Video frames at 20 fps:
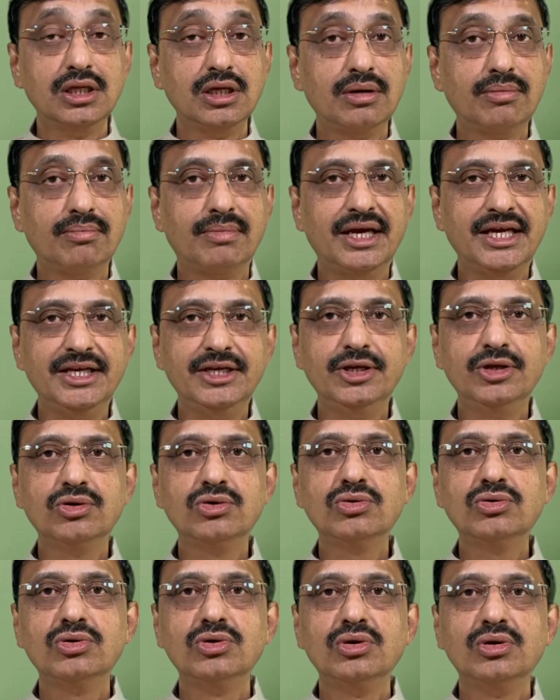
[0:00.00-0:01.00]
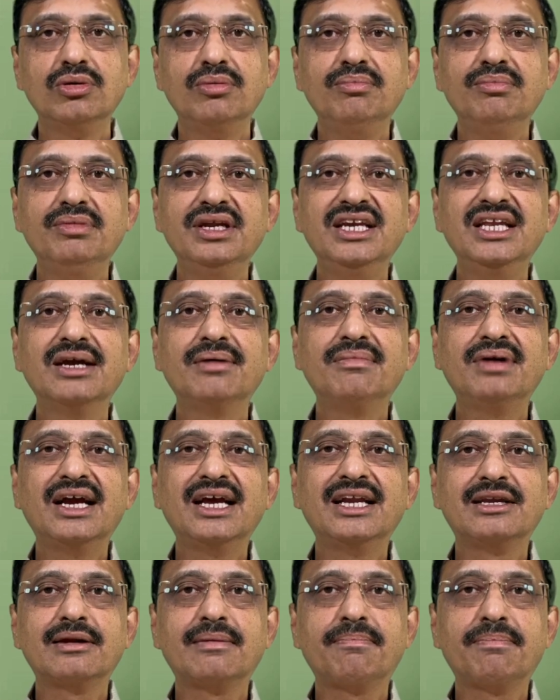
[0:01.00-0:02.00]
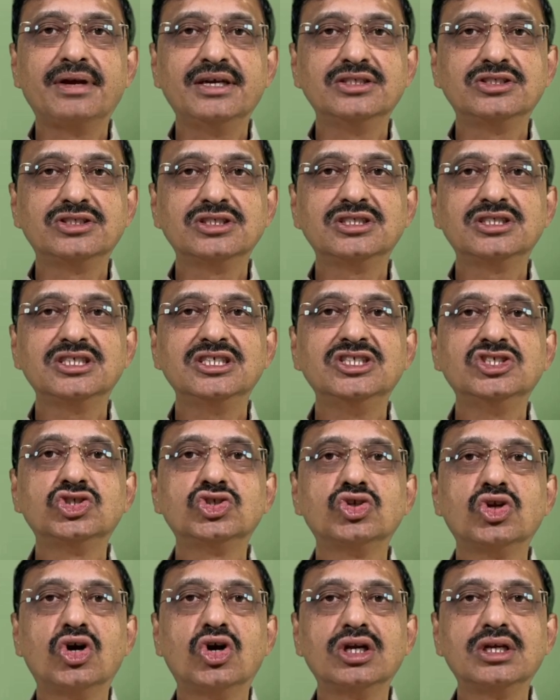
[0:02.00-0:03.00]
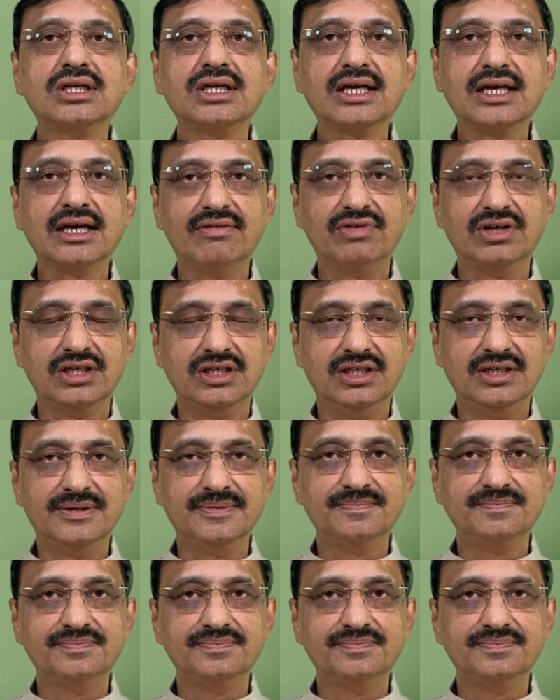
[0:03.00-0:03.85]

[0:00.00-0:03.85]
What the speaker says: Mind you, medium enterprises is not covered,